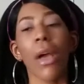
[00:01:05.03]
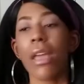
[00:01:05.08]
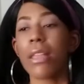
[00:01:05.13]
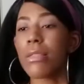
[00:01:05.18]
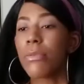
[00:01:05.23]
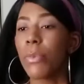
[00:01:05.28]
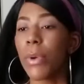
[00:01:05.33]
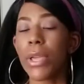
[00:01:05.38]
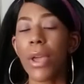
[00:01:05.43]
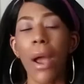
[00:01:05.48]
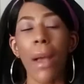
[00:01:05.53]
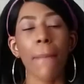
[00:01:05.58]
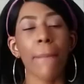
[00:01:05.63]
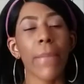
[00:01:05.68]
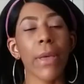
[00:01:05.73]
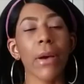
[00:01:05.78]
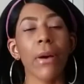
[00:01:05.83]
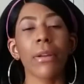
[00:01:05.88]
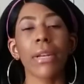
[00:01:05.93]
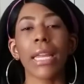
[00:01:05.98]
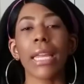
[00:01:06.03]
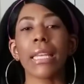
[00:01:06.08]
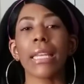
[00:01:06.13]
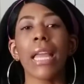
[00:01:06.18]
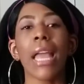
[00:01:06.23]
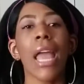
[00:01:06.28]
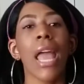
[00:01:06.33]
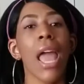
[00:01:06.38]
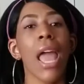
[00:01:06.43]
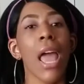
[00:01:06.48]
We are building.
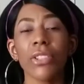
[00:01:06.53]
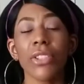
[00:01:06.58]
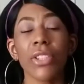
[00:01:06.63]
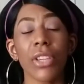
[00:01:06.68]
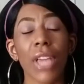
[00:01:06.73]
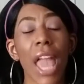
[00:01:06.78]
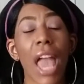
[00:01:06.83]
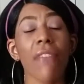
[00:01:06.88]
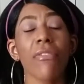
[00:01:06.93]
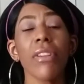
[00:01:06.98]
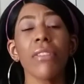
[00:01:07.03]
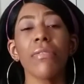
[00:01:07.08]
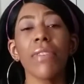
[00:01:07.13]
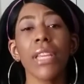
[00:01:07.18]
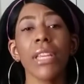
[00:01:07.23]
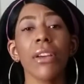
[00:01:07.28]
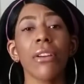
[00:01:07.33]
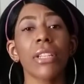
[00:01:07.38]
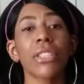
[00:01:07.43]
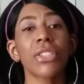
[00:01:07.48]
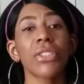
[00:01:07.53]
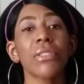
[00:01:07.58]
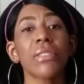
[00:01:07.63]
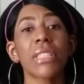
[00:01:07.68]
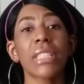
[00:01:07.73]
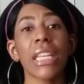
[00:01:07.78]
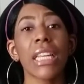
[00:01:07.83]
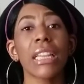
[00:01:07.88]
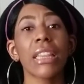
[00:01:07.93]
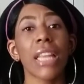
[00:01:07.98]
Every video that you've
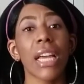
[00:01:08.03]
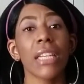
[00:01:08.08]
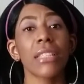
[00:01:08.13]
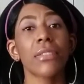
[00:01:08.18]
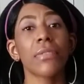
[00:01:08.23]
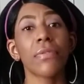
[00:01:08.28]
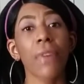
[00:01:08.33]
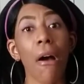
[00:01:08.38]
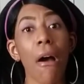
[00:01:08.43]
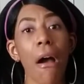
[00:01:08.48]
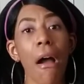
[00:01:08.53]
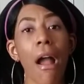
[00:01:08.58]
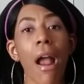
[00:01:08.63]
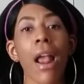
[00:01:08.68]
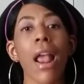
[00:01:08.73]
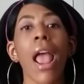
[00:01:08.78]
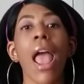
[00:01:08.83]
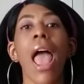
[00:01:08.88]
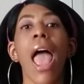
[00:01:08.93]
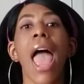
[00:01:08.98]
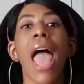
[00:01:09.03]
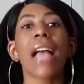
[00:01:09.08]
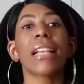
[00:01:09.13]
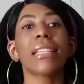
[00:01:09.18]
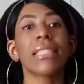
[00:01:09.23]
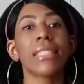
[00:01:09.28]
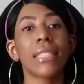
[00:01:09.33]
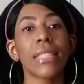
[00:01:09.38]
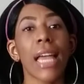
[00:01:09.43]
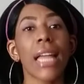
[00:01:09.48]
seen thus far has
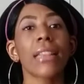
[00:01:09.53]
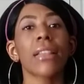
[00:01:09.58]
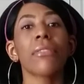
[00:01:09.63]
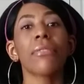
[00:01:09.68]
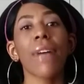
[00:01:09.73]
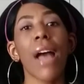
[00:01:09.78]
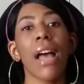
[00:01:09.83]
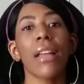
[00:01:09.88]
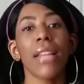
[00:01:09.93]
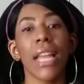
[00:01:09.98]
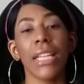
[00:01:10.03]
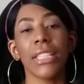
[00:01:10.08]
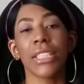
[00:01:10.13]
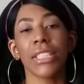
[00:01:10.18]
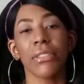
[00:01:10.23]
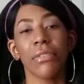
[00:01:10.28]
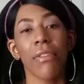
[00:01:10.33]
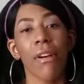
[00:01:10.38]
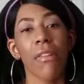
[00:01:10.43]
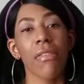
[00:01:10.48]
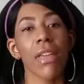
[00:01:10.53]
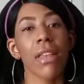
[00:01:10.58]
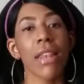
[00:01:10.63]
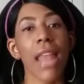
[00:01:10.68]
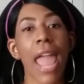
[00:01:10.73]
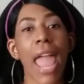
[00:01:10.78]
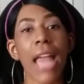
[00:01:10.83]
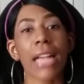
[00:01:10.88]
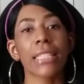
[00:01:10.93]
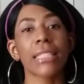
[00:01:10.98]
set the foundation for the
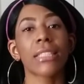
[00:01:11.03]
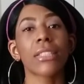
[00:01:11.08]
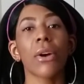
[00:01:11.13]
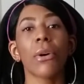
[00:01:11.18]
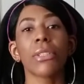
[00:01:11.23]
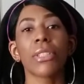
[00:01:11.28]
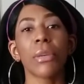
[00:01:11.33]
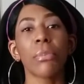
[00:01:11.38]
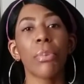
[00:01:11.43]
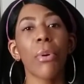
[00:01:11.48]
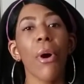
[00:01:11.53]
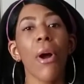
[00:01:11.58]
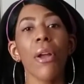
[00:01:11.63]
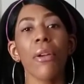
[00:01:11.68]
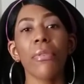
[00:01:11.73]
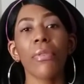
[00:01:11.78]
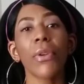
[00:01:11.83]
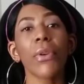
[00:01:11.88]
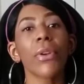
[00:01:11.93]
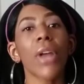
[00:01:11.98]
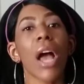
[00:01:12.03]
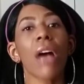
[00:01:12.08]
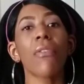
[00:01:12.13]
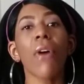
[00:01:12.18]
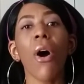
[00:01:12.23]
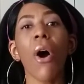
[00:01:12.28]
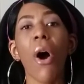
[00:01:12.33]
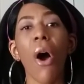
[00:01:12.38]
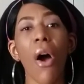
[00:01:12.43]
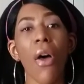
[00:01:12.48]
next. So it's important for you to have
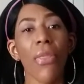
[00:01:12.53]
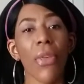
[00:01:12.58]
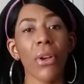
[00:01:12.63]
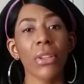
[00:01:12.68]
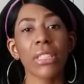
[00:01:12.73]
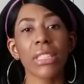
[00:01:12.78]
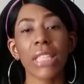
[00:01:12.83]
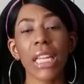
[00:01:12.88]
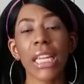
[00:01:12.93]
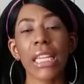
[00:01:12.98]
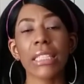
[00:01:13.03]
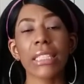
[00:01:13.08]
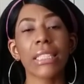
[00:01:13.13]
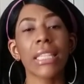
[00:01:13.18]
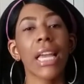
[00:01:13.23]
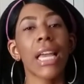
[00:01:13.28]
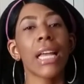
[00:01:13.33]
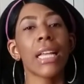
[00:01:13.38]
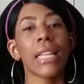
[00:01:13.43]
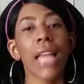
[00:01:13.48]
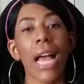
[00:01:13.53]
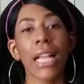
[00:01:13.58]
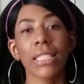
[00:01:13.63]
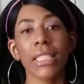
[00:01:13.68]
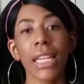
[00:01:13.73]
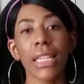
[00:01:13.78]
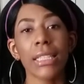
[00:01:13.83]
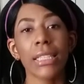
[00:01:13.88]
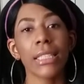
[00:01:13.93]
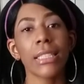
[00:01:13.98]
all those things
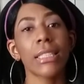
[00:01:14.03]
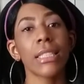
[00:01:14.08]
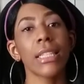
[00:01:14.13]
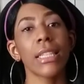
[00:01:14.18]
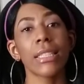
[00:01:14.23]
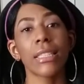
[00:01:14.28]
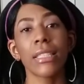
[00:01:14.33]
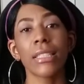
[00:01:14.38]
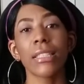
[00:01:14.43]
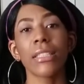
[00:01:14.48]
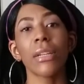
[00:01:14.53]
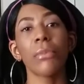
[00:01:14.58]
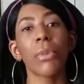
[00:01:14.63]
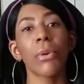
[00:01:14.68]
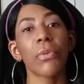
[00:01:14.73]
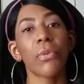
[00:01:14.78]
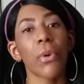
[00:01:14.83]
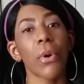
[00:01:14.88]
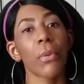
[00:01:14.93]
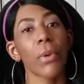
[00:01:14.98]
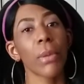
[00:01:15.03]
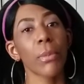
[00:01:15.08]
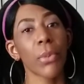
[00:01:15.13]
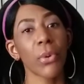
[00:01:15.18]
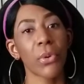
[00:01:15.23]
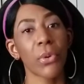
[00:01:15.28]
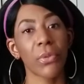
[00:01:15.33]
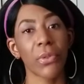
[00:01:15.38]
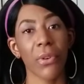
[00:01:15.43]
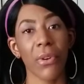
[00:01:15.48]
digested into your system before we
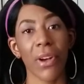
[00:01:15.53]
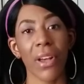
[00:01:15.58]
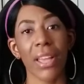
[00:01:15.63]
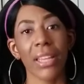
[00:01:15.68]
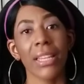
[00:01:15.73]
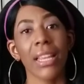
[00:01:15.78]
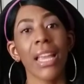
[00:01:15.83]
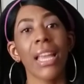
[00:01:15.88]
move on.